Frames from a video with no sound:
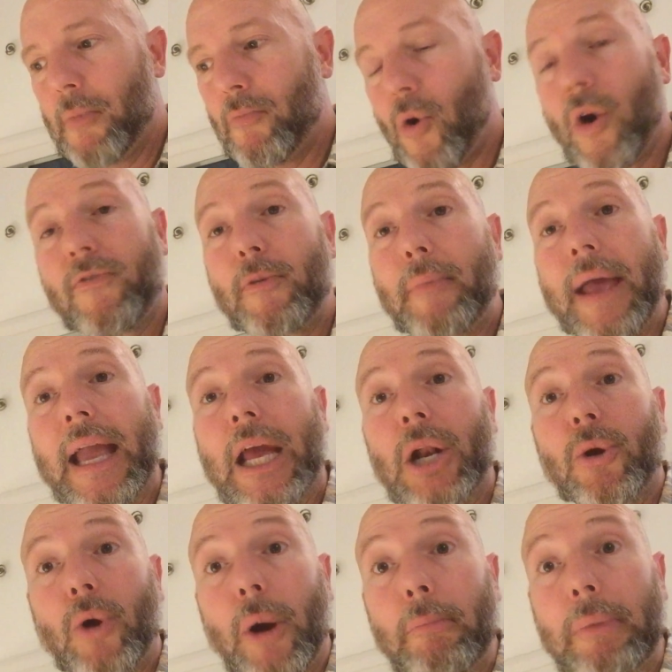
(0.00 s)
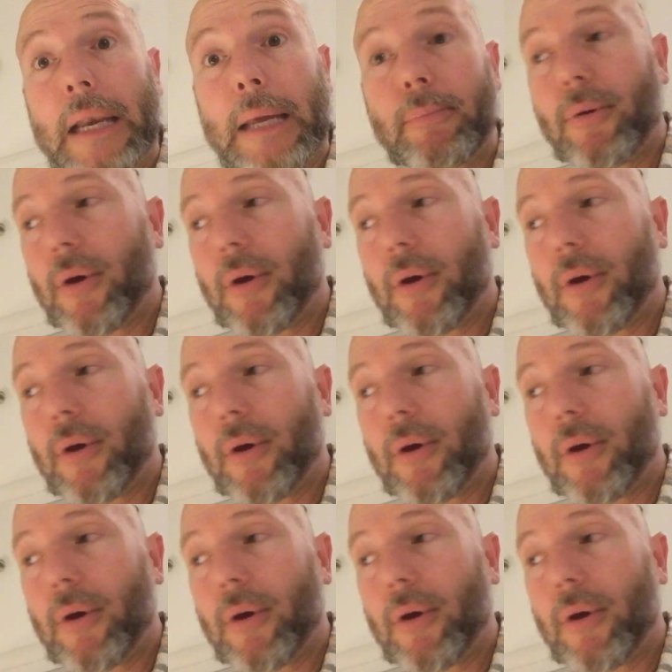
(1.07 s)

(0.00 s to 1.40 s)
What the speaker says: more of a bacon crumbly